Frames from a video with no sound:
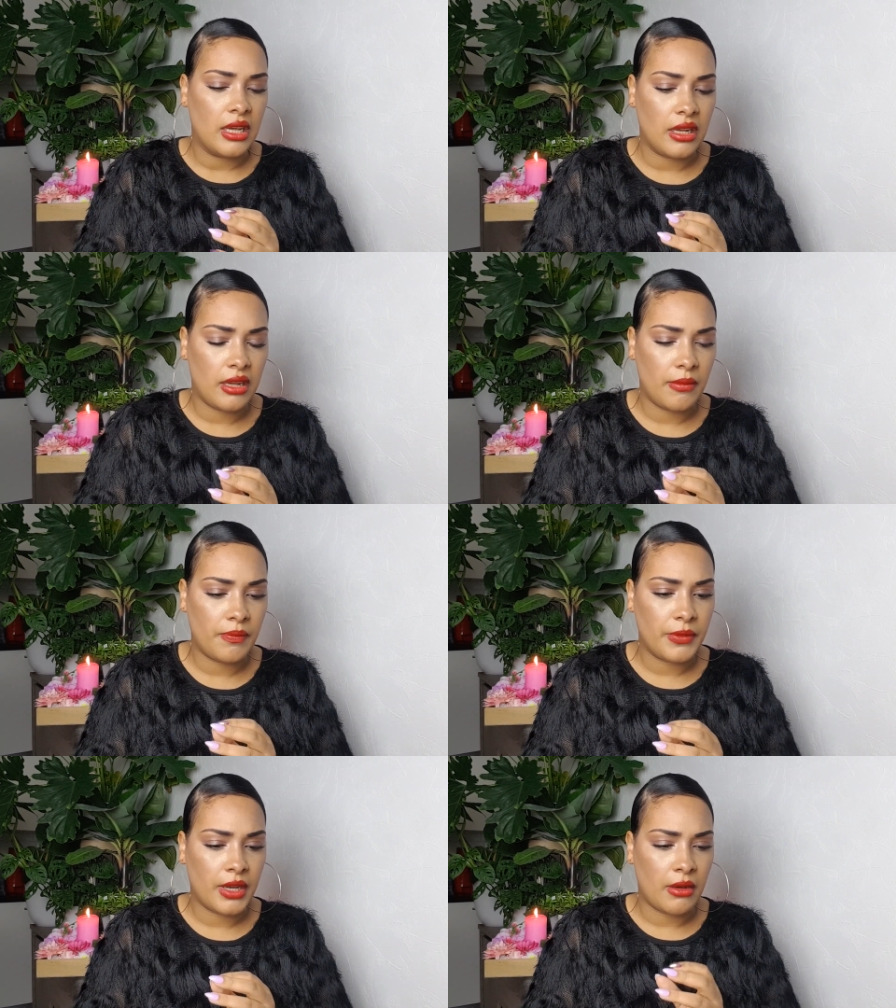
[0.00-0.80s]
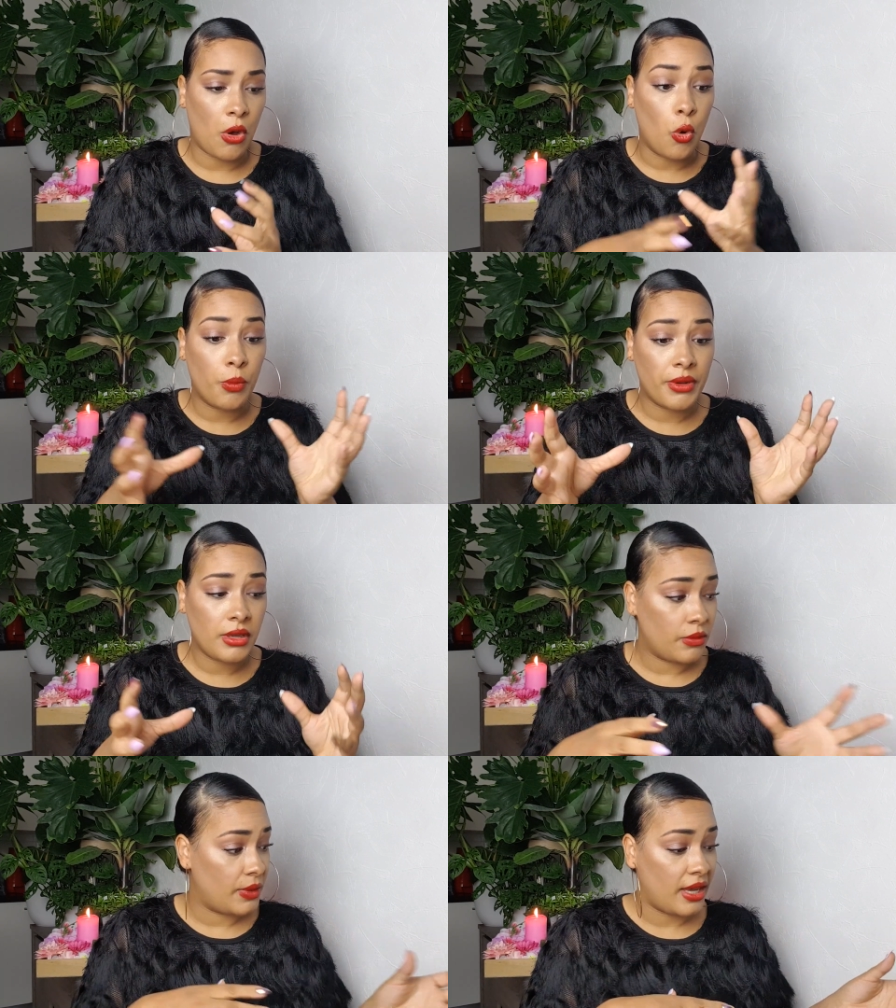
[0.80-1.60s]
um, uh,
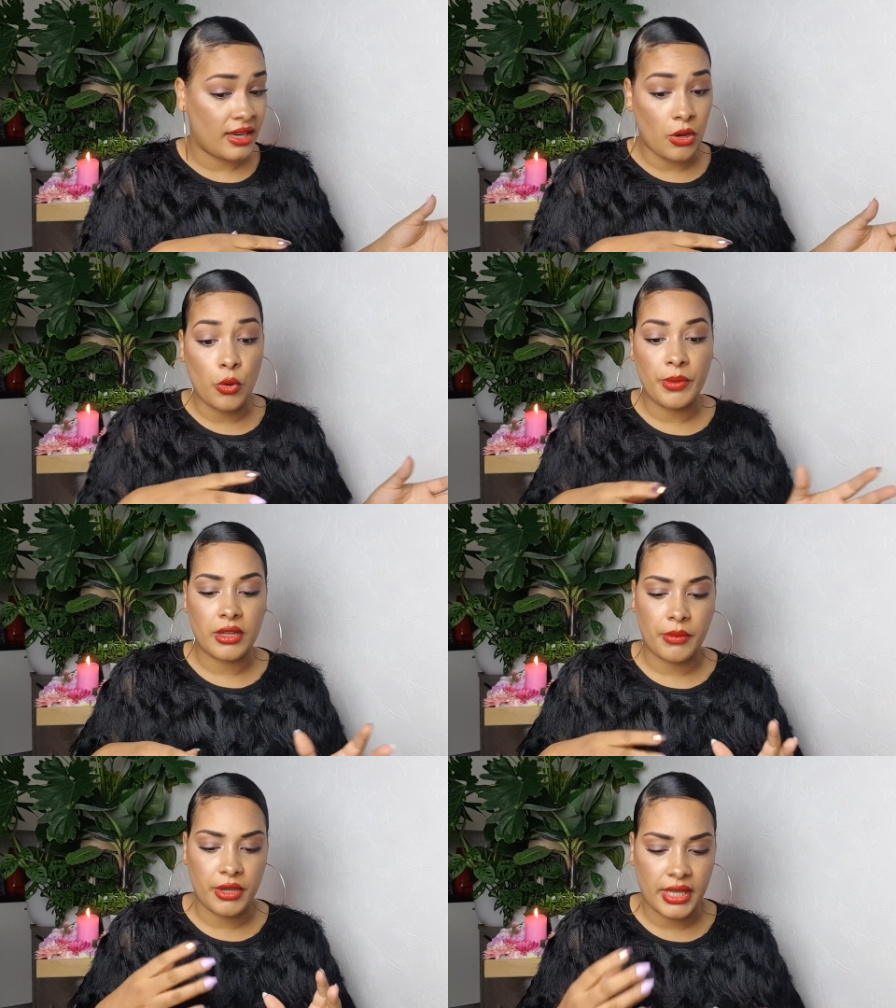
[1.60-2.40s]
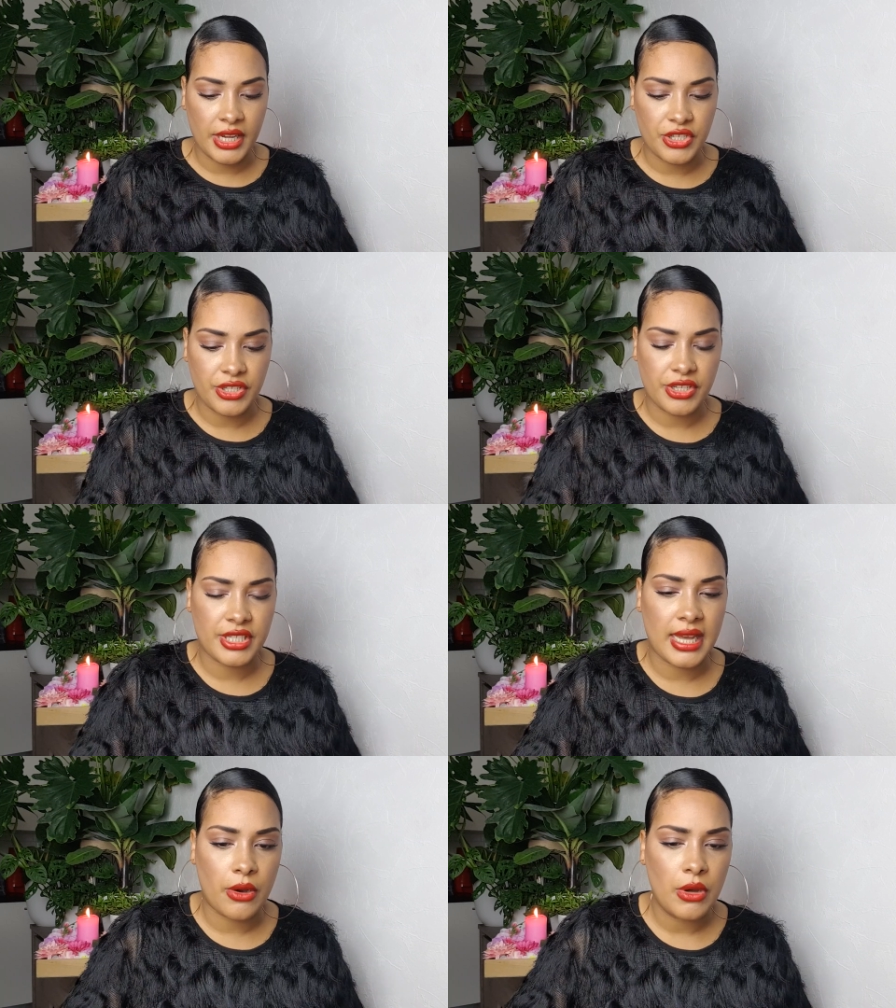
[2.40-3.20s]
open we had open communication just
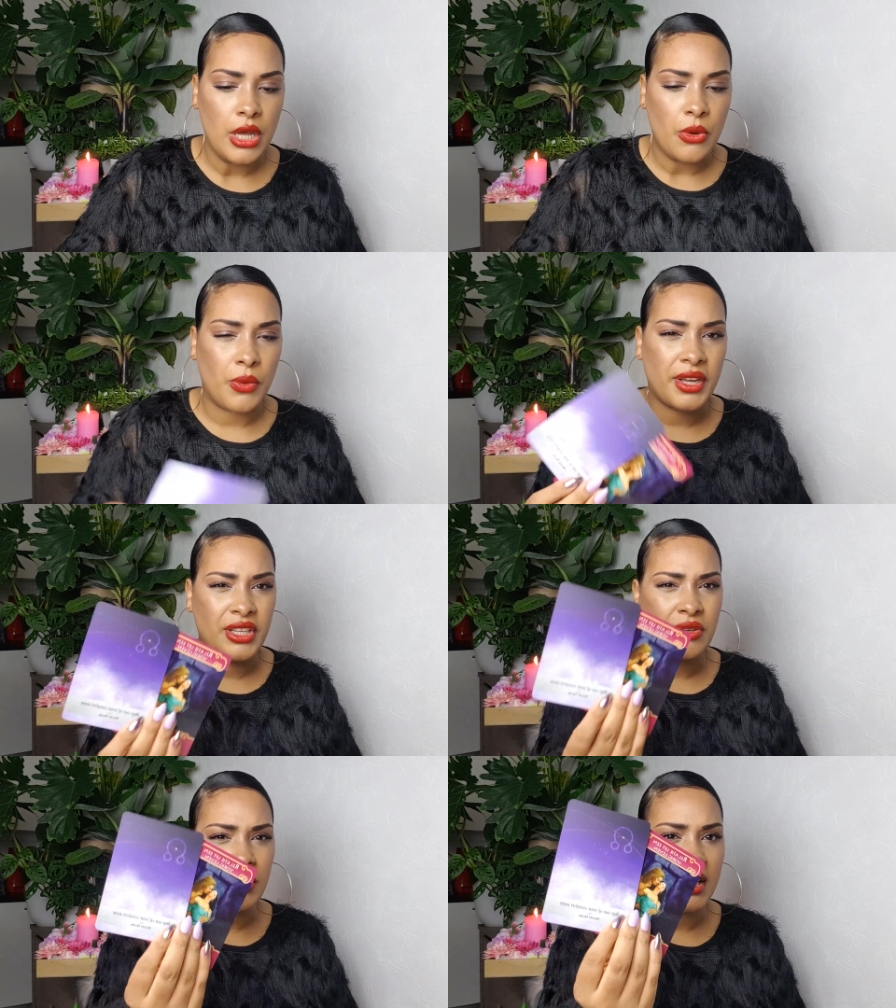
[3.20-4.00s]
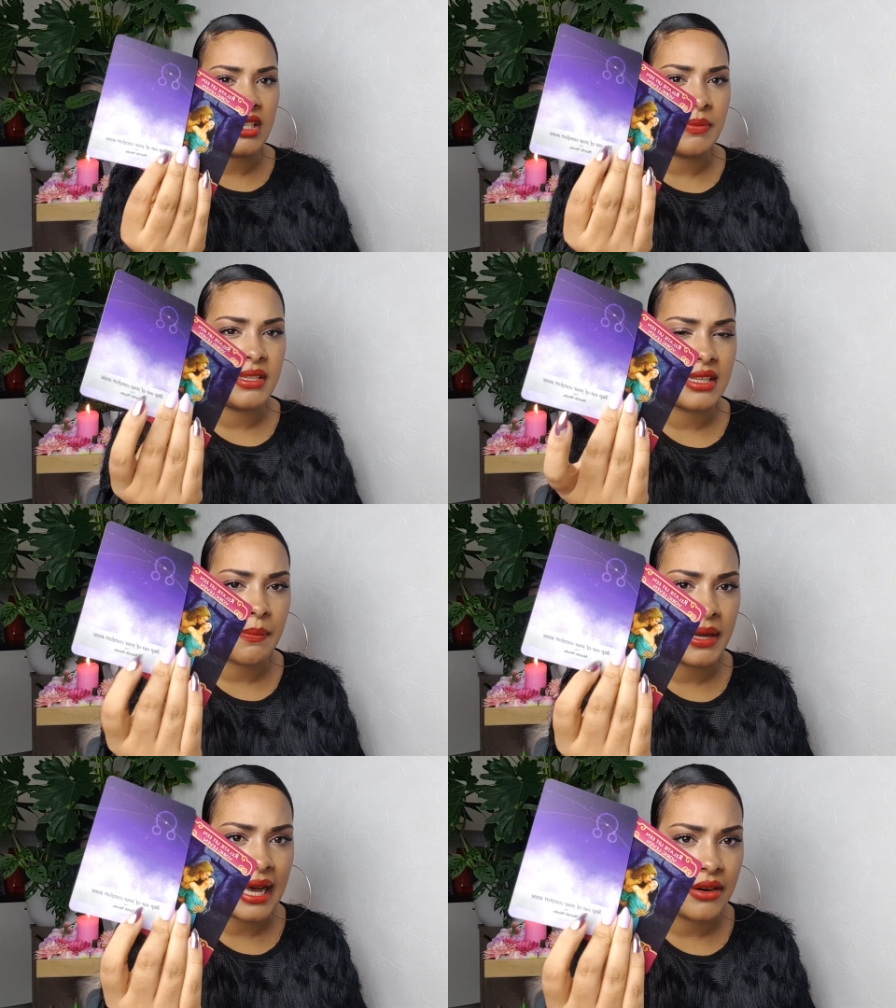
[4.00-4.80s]
now where you need to be
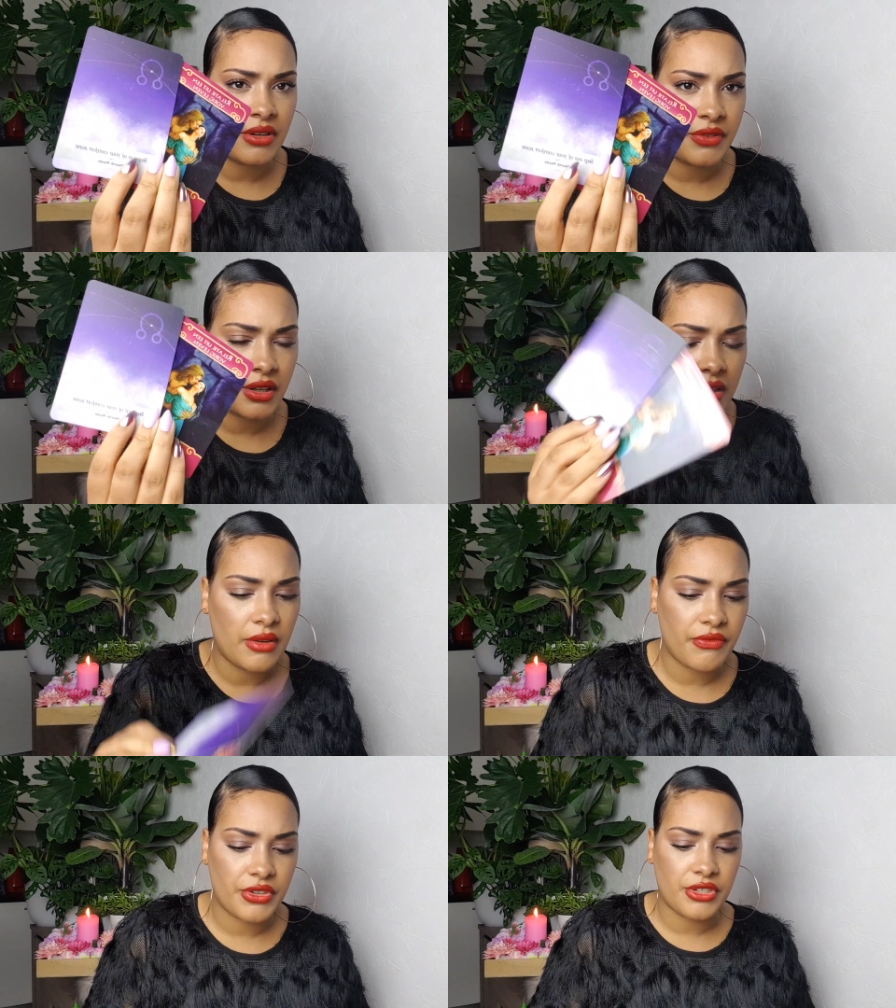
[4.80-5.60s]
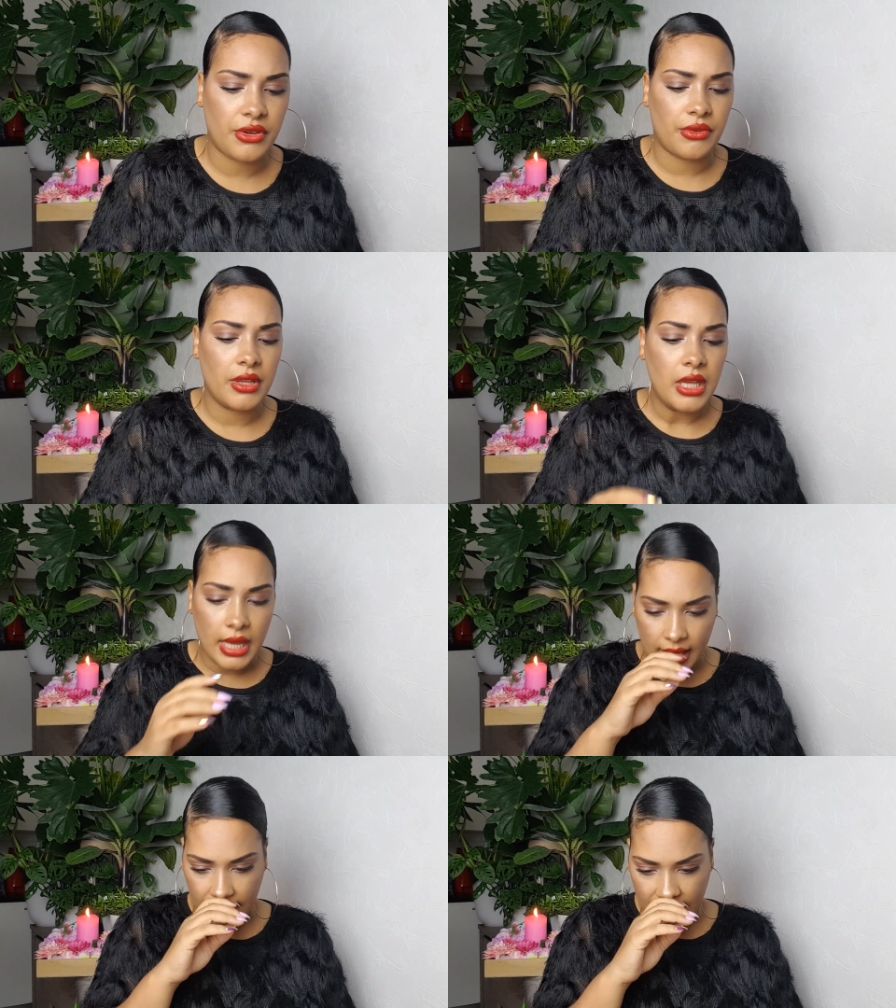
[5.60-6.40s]
stepping out of your comfort zone
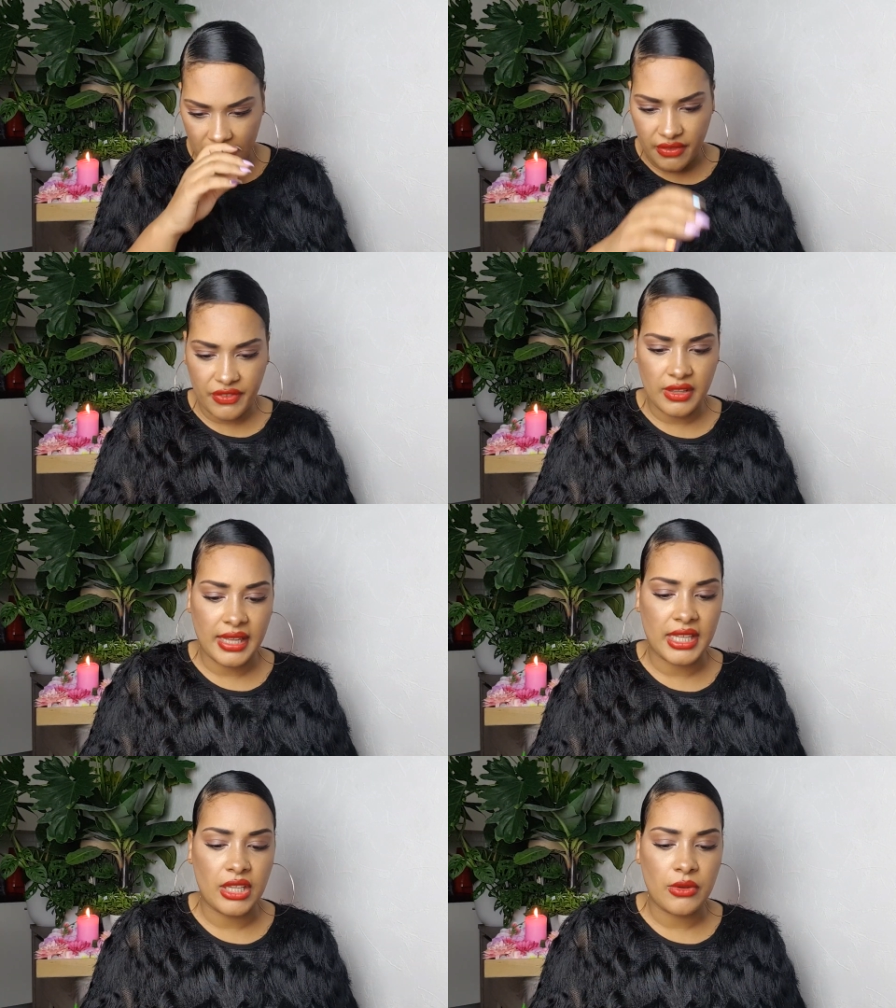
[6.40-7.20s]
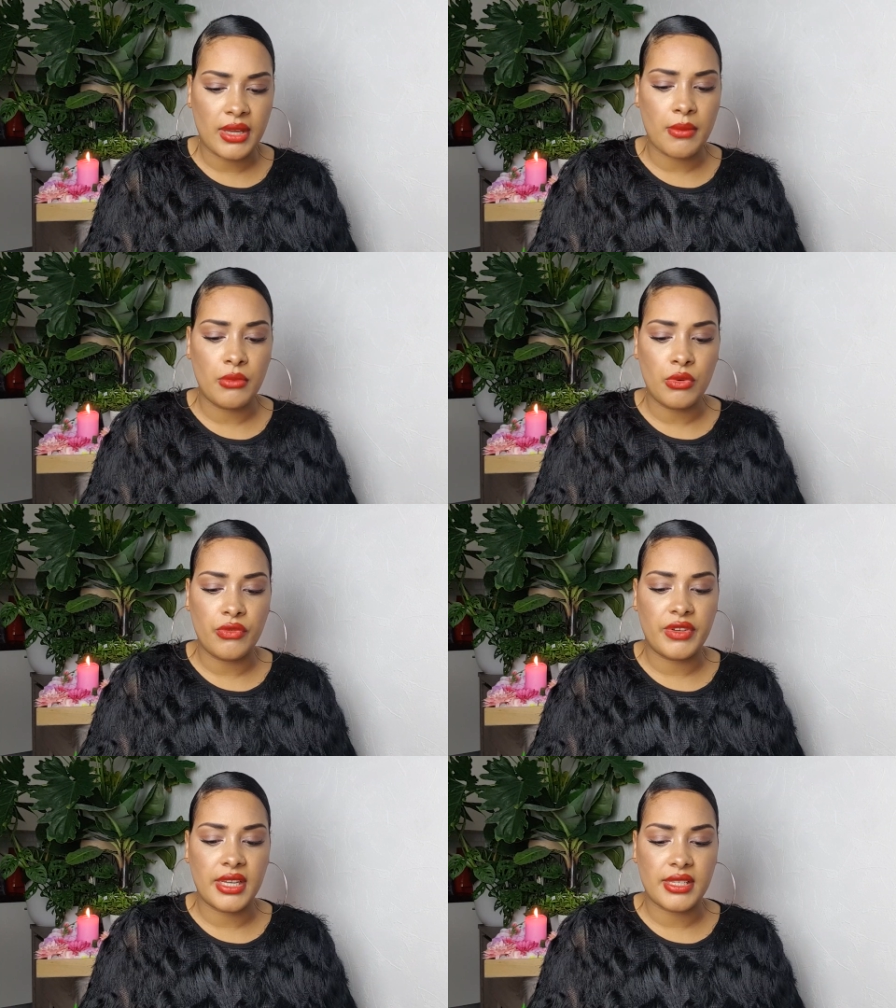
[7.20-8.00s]
and i kind of feel like you can
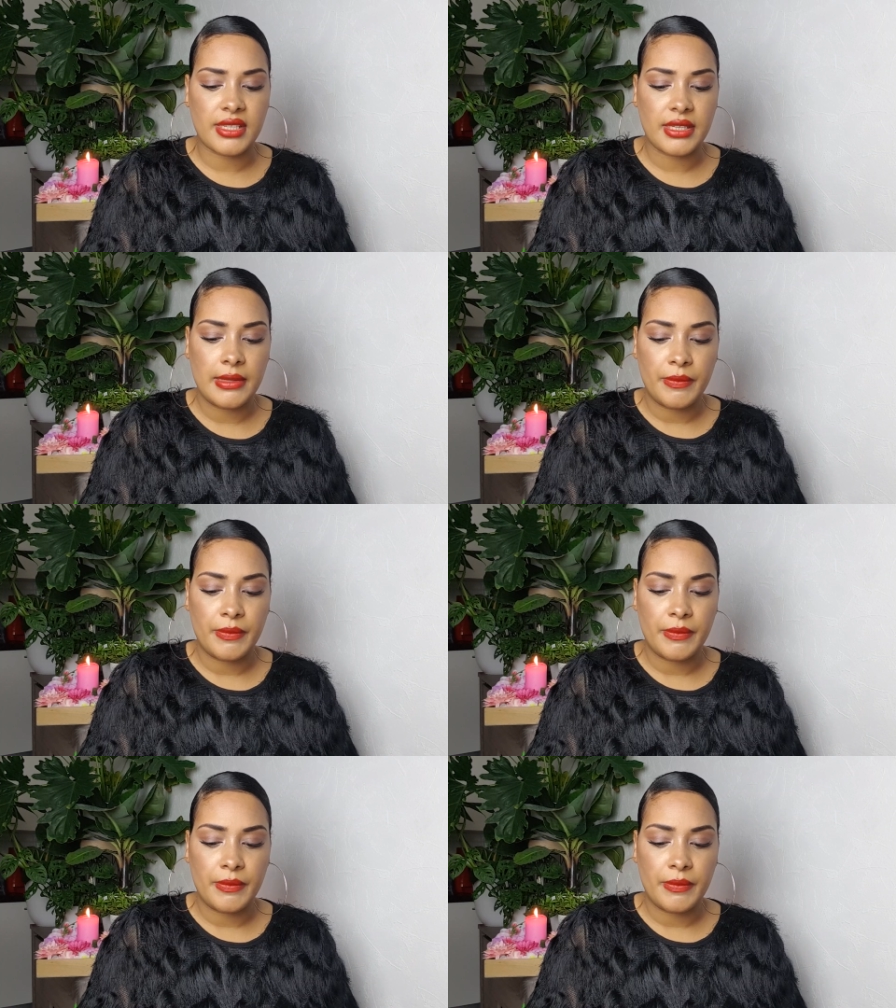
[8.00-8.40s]
move this